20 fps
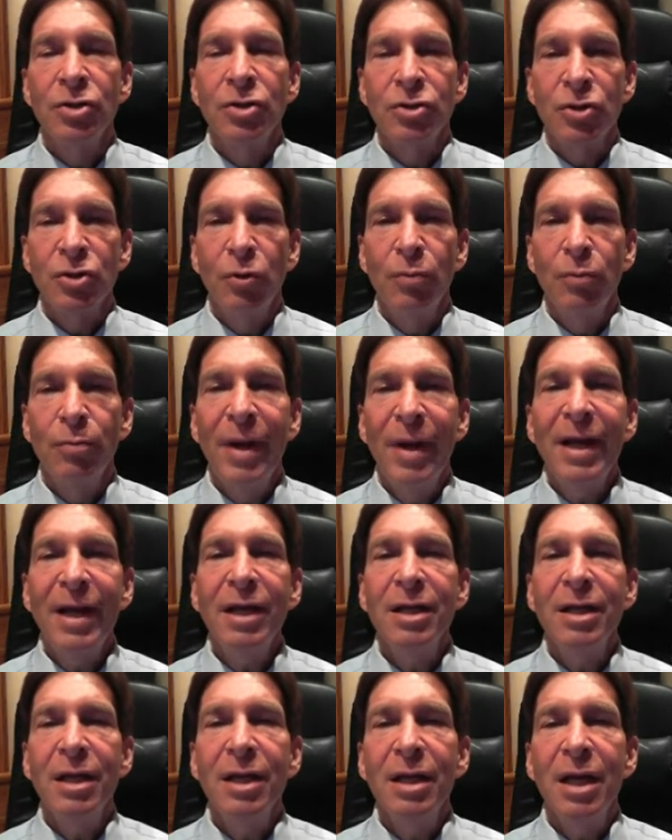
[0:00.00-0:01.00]
So make
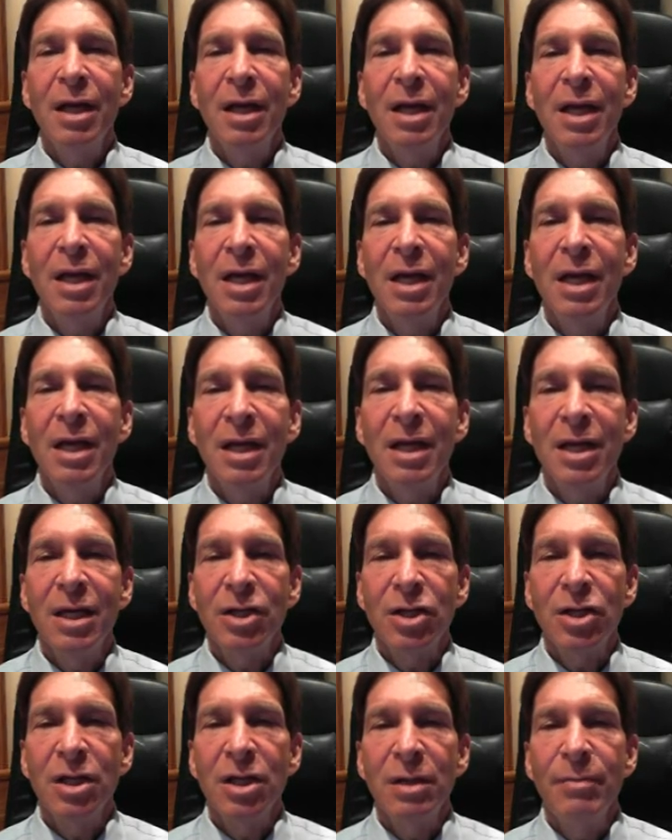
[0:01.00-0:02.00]
it
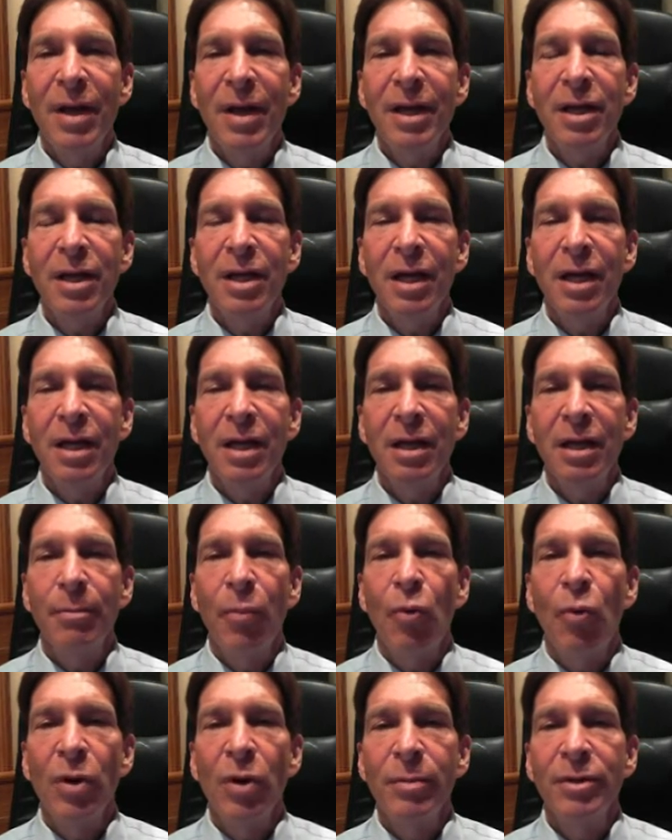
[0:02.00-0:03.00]
an
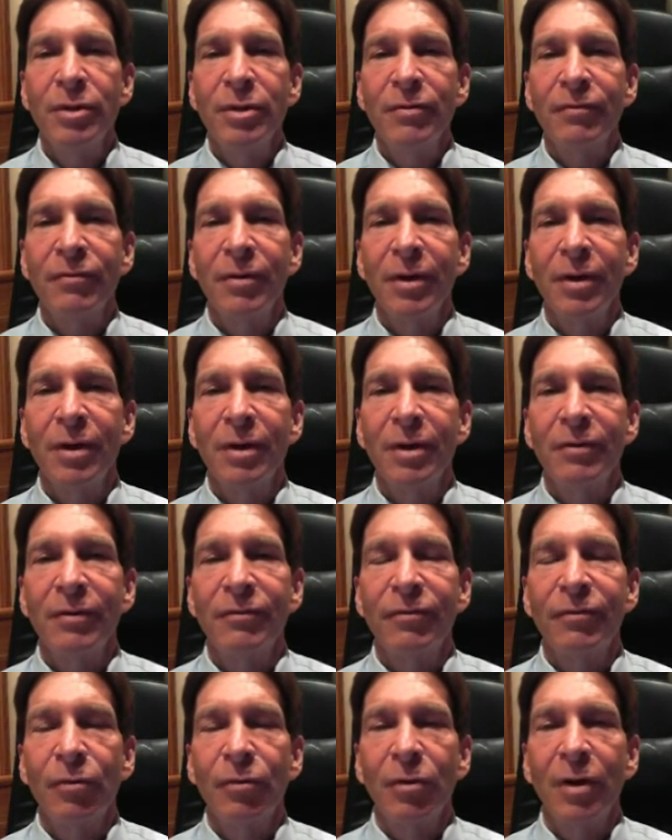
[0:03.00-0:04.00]
appointment
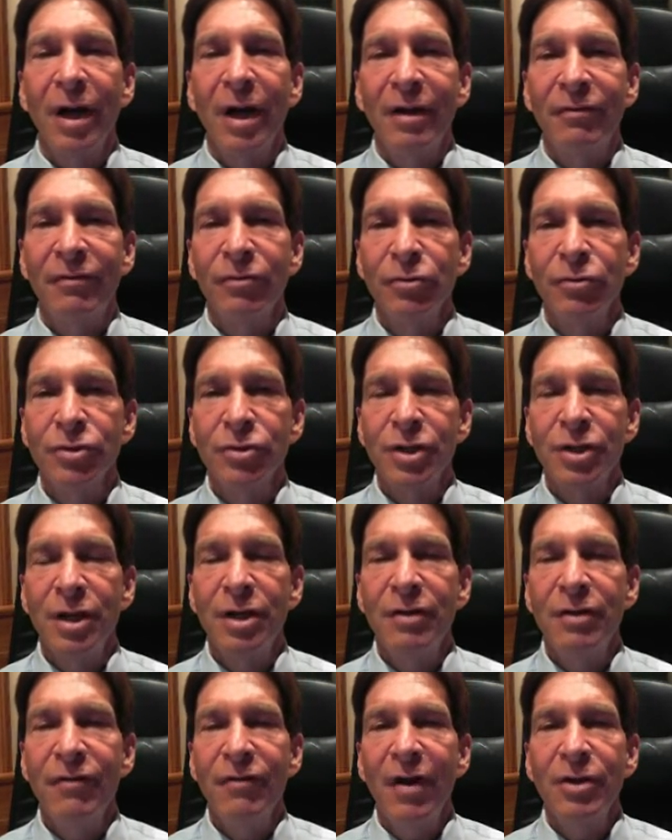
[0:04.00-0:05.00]
for a full skin
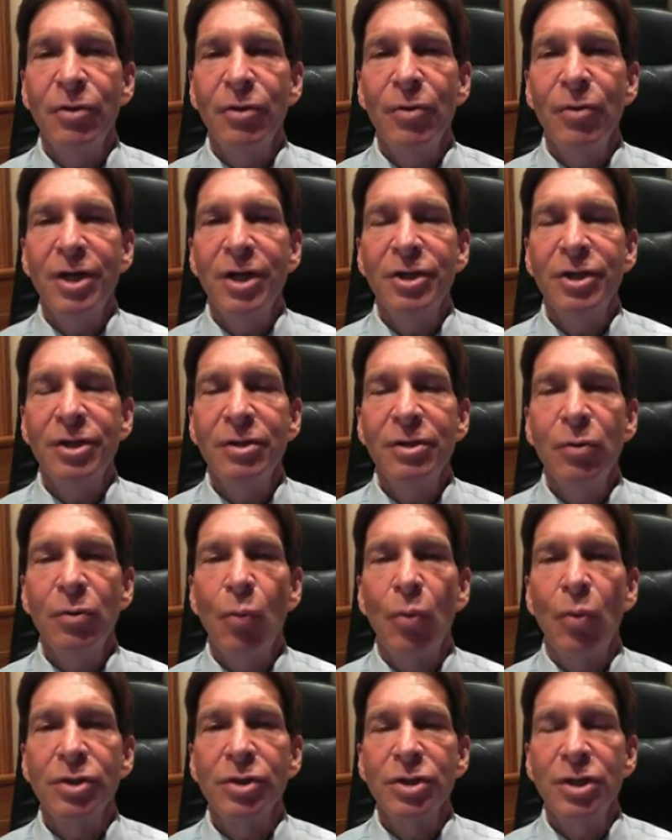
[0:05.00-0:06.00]
evaluation
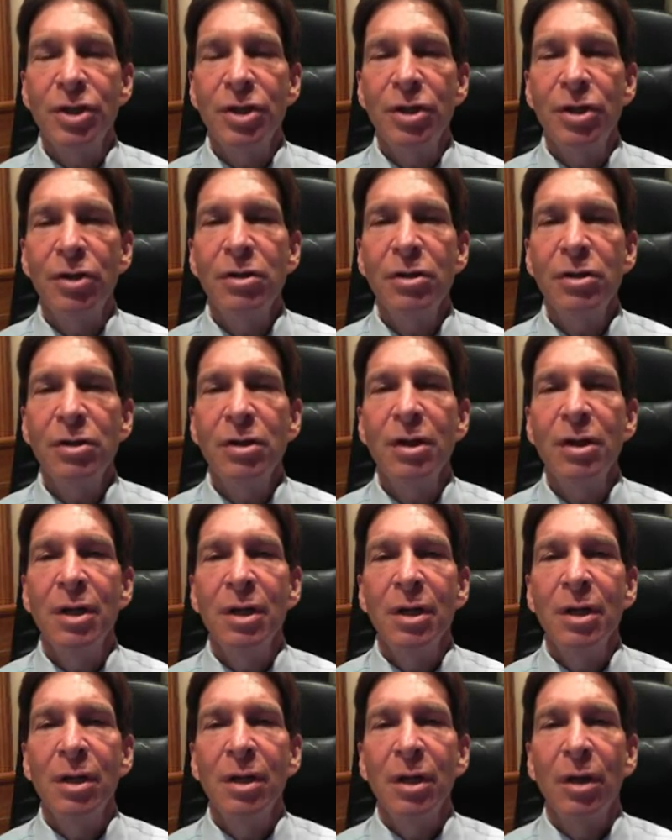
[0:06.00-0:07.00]
once a year.
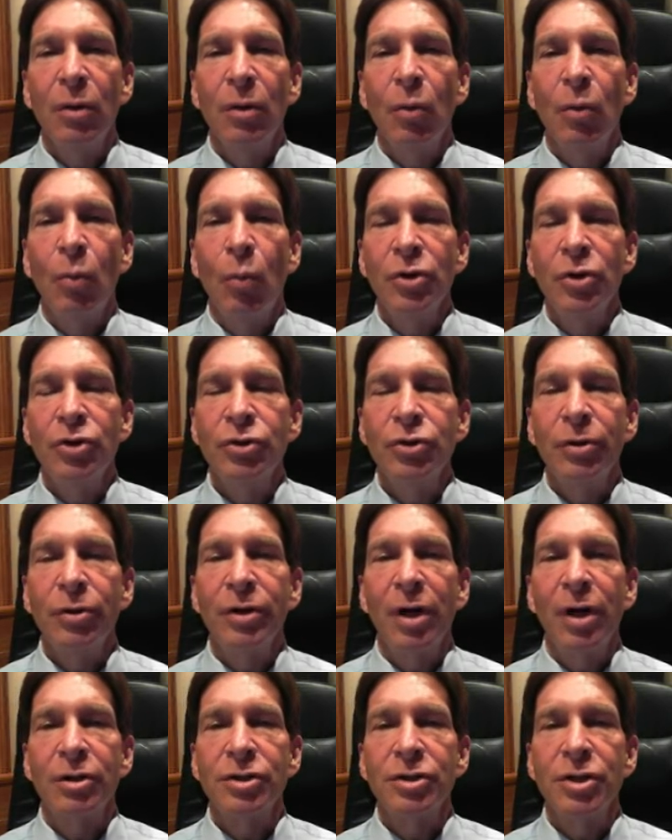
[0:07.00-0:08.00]
Once you're in
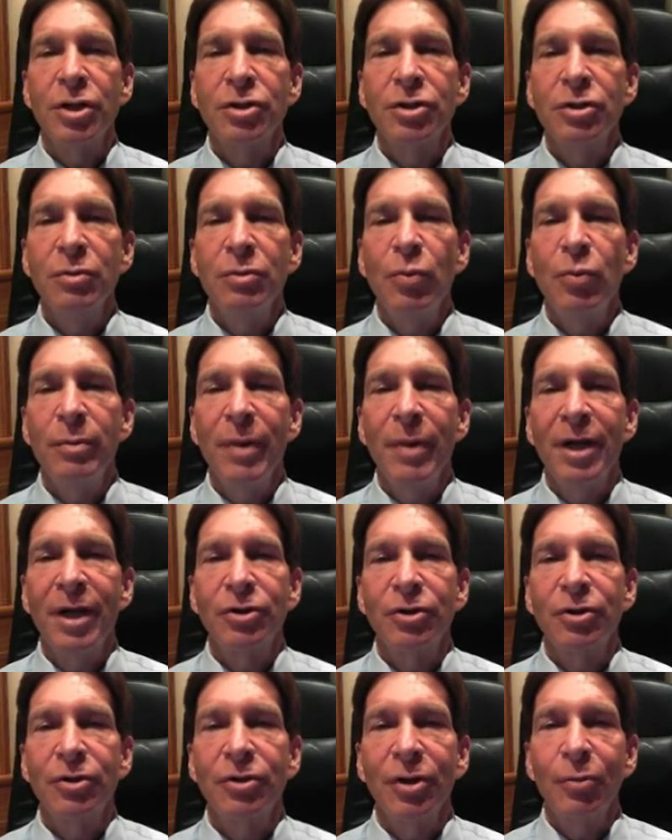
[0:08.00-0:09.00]
our system, we make
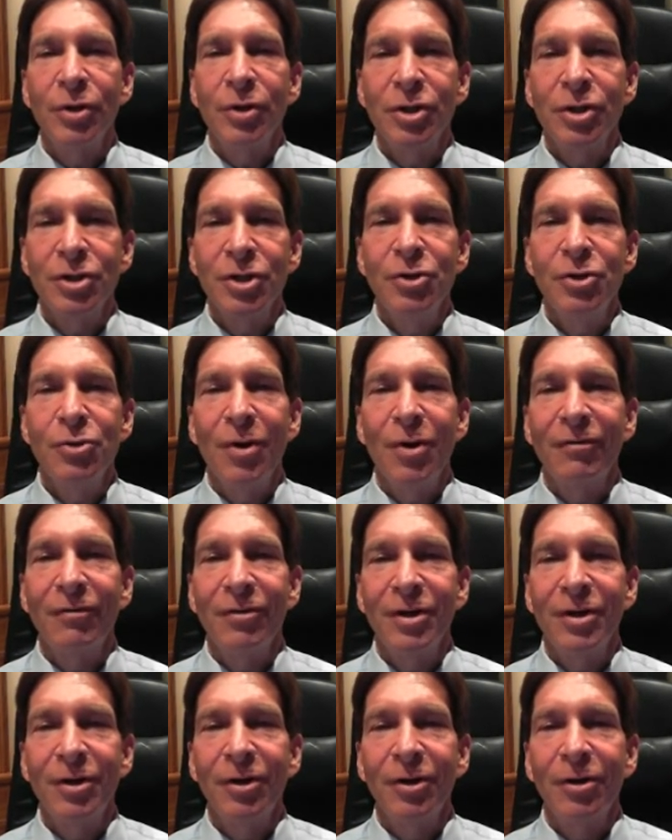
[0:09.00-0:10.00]
sure that we see you
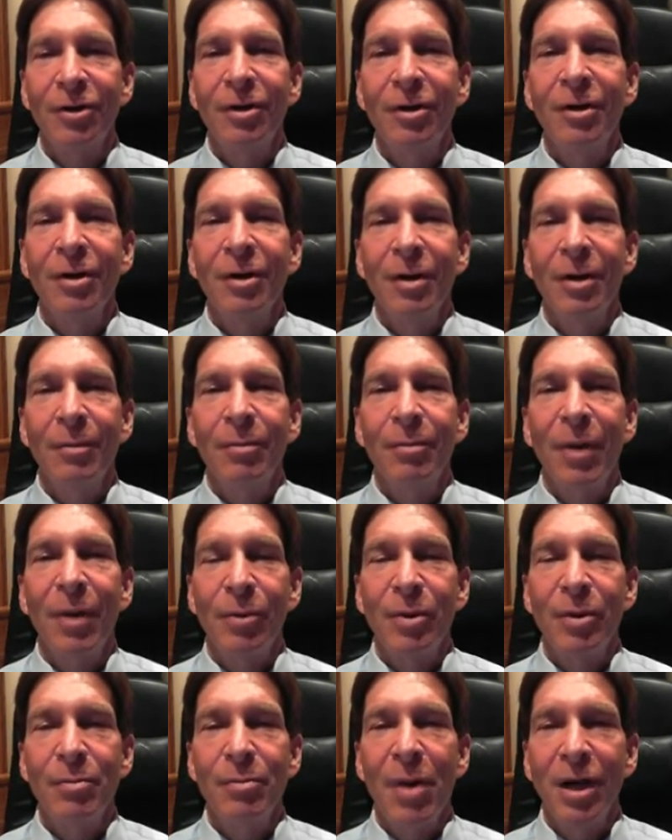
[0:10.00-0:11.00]
every year by
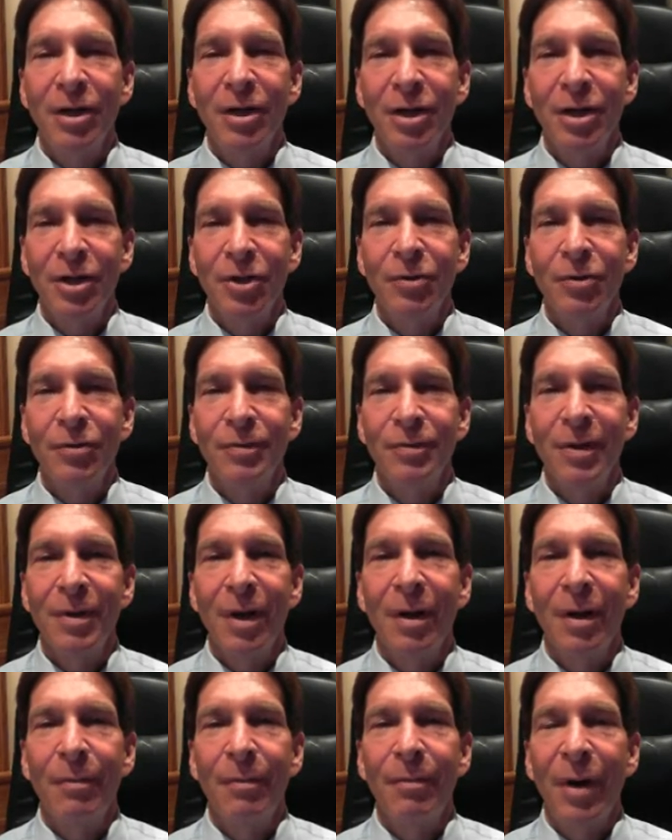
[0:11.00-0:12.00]
reminding you
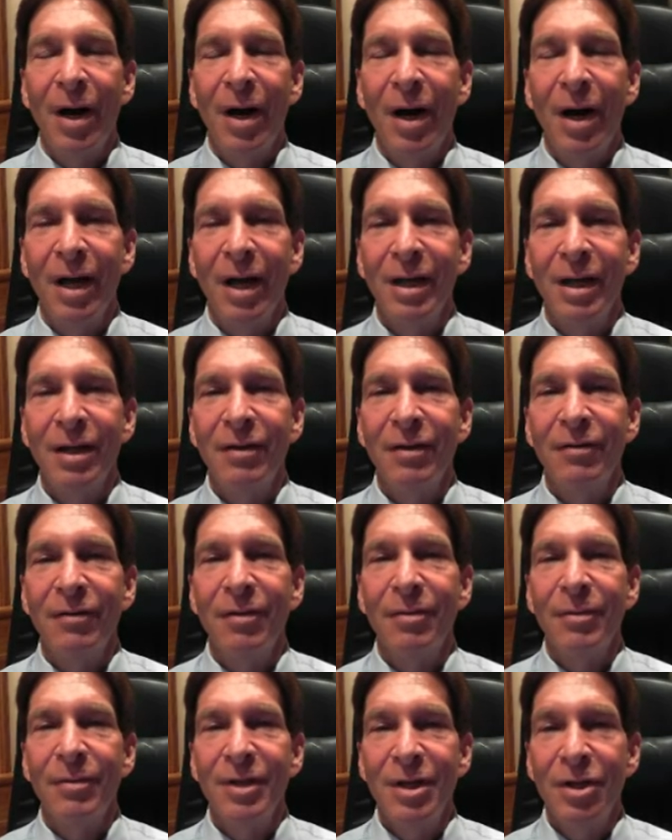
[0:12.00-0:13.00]
by
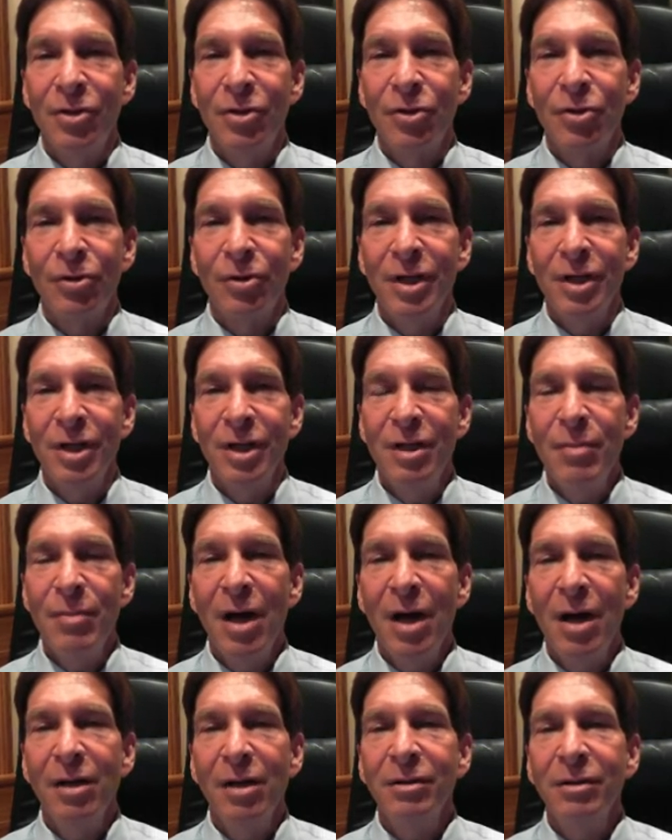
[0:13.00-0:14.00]
either
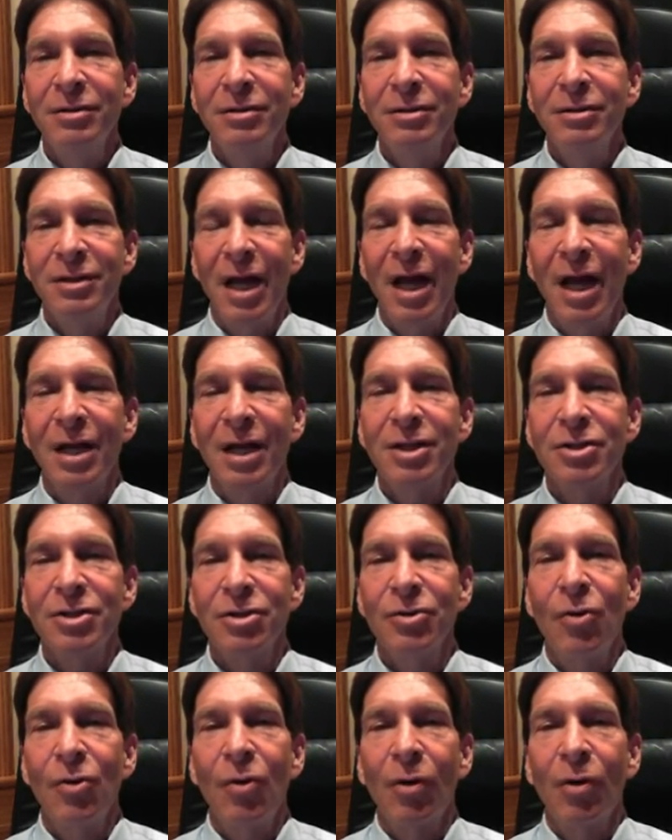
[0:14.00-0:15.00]
email, text,
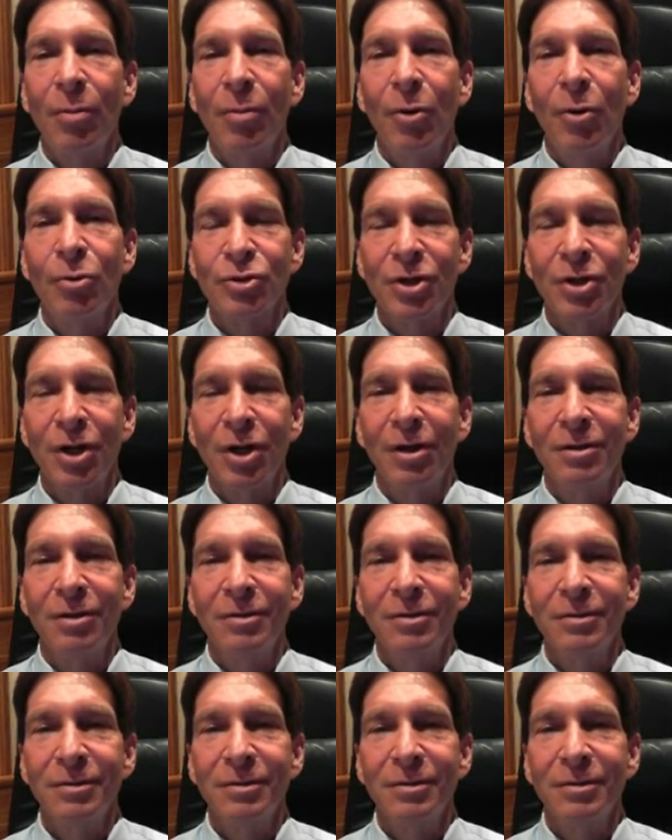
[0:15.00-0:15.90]
or a postcard.